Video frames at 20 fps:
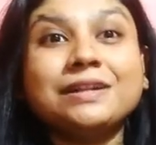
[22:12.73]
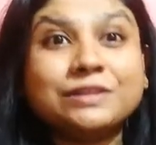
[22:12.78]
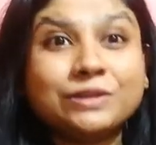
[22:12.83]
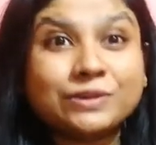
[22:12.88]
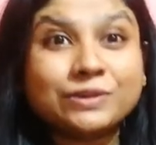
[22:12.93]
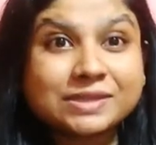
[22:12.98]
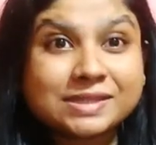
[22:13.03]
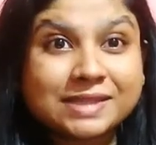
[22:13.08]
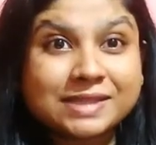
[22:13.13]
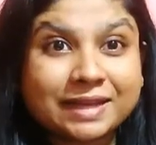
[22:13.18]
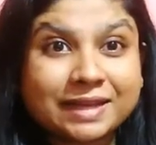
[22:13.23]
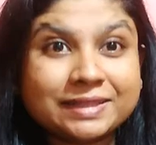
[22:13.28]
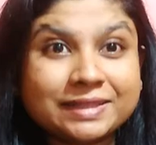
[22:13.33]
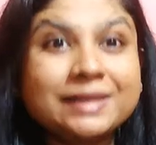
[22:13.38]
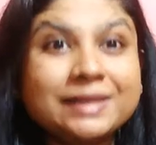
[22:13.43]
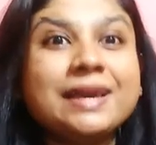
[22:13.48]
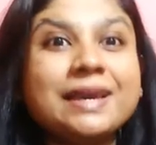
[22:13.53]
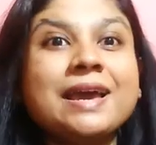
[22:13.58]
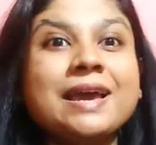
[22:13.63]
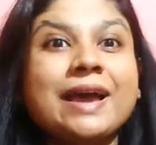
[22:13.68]
Those are
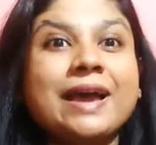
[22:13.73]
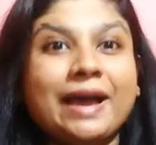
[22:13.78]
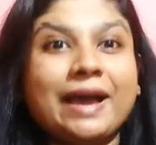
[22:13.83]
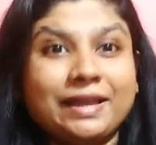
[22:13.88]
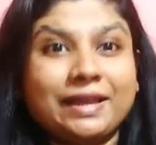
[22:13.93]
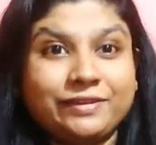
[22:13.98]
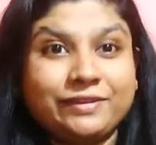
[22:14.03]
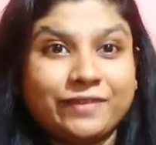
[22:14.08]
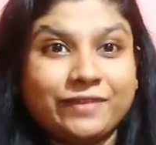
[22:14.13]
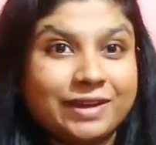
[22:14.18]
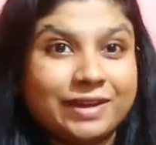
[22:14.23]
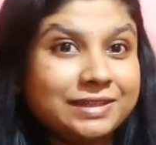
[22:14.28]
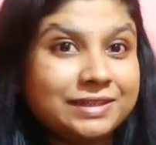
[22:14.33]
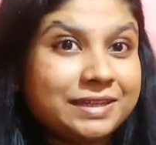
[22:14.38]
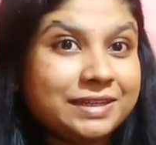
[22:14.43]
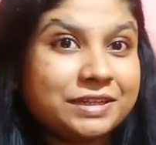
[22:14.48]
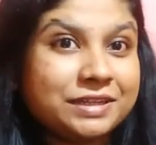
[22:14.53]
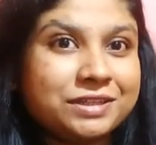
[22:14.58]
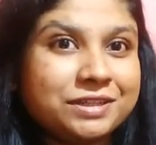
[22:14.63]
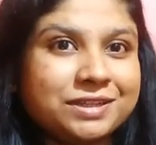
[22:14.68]
the
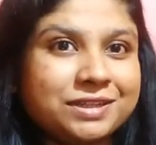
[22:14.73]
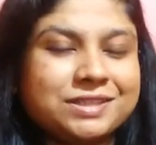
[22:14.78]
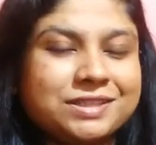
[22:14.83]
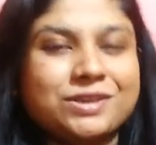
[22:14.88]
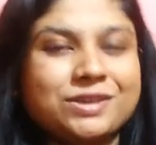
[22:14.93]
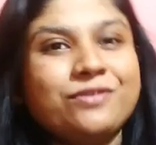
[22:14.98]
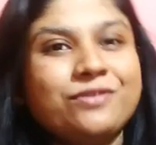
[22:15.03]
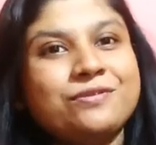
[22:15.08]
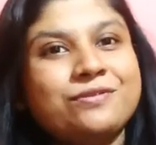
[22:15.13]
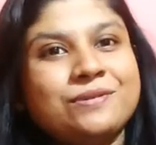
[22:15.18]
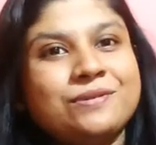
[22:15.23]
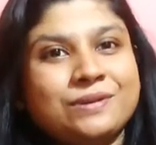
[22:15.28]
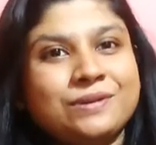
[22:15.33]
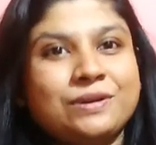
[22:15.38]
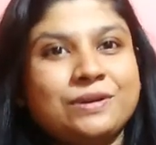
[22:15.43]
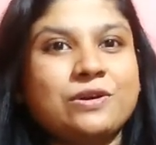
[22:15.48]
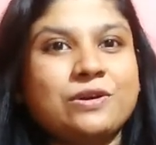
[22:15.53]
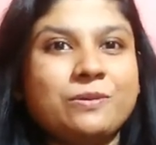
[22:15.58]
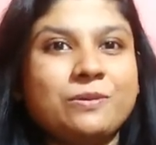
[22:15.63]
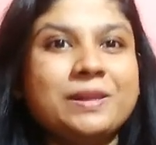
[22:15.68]
advantages of
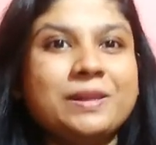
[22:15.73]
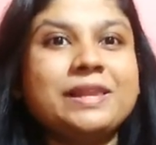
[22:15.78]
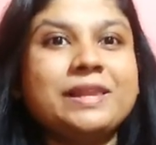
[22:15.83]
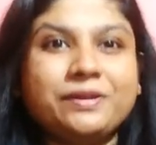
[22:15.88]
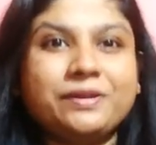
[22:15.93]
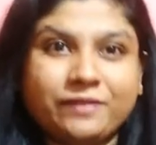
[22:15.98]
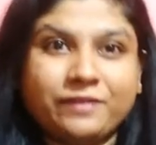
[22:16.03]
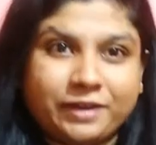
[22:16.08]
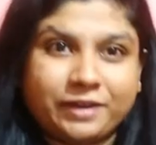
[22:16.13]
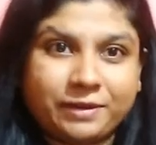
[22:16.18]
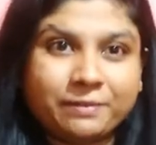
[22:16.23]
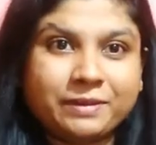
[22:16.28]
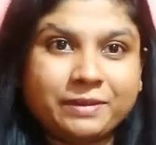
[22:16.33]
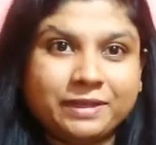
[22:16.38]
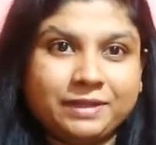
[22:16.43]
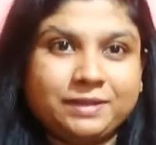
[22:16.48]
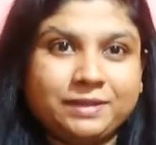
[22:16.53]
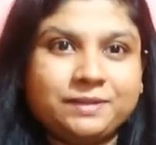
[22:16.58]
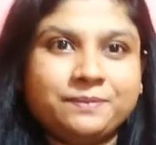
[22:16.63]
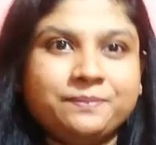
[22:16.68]
global
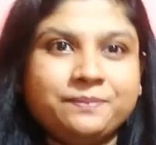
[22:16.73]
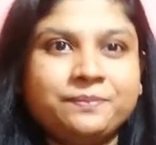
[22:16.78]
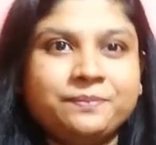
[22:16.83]
environment.